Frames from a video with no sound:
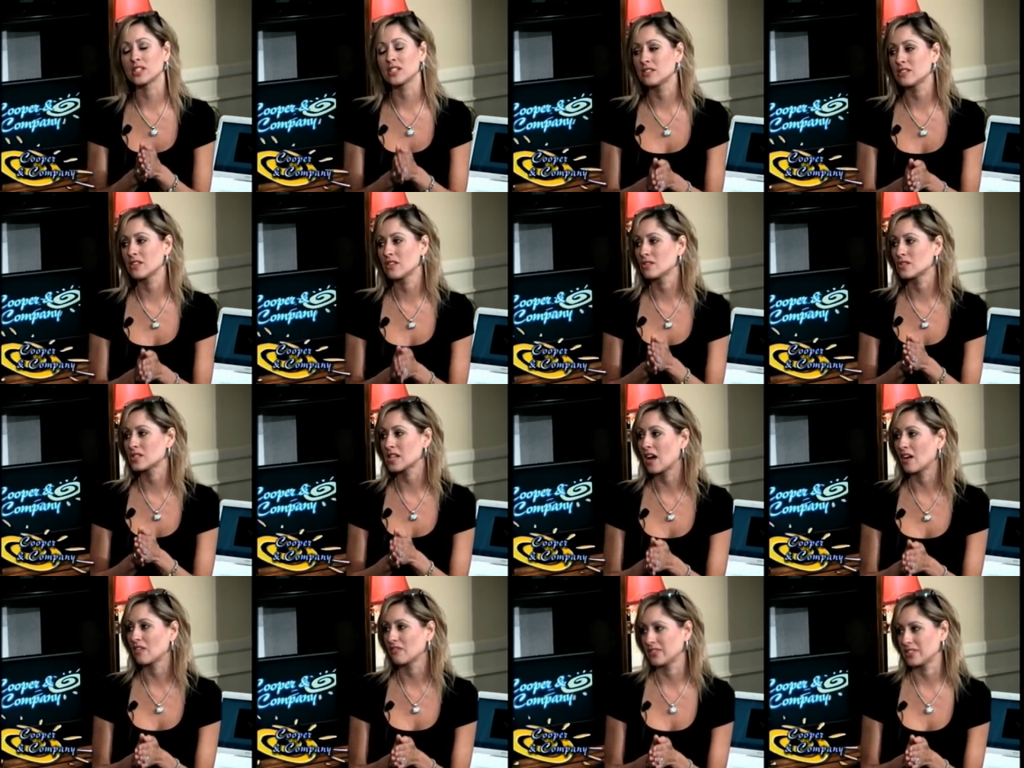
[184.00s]
into those
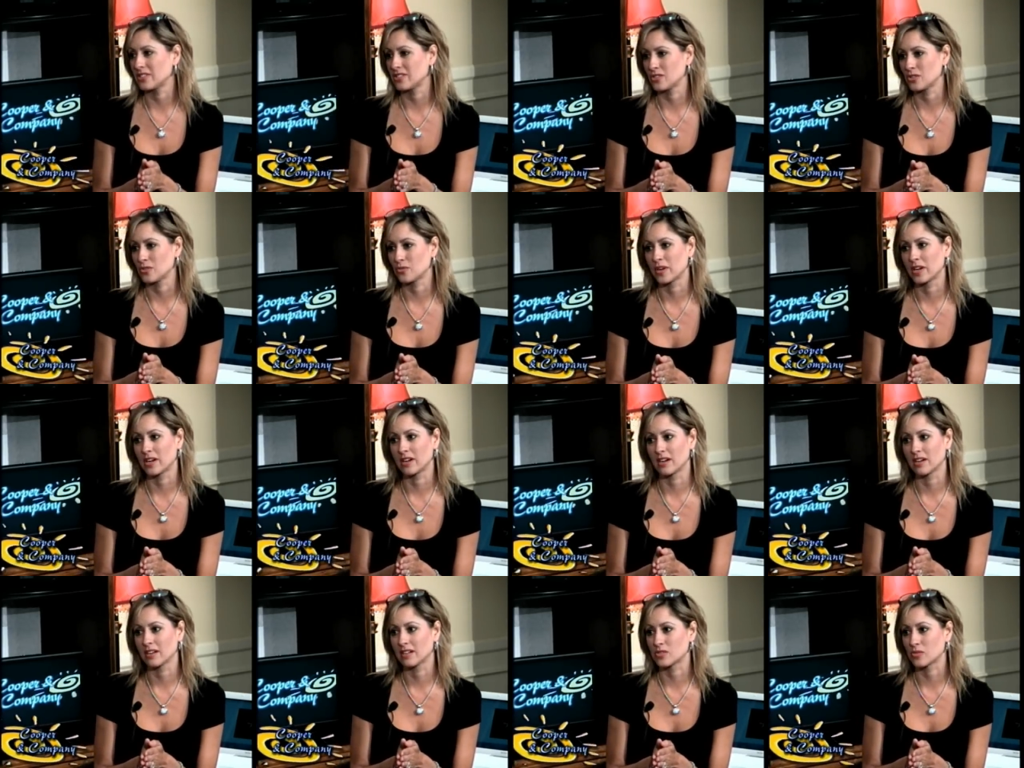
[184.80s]
outfits you wear
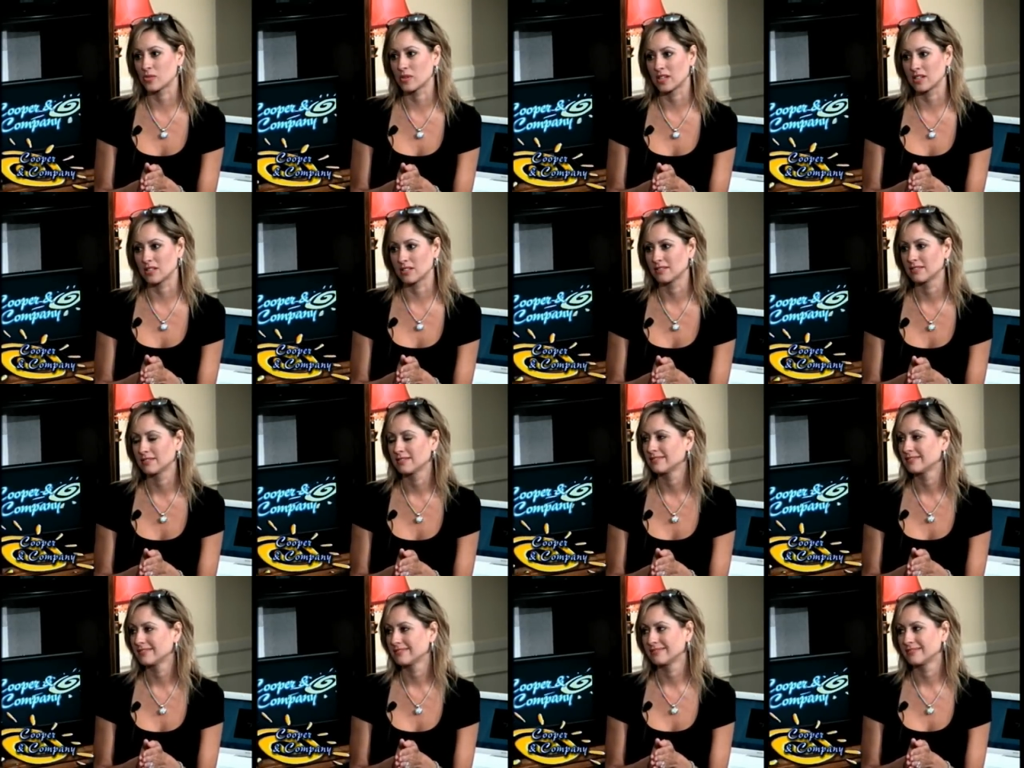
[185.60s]
mm-hmm. as well.
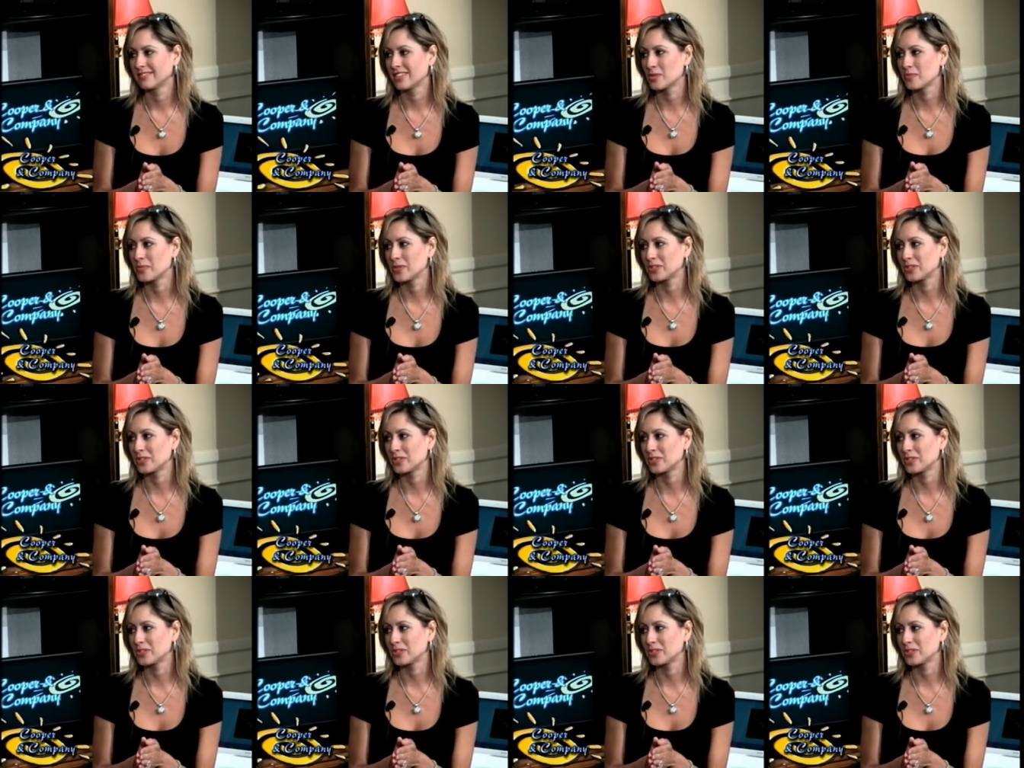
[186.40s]
For they're sure.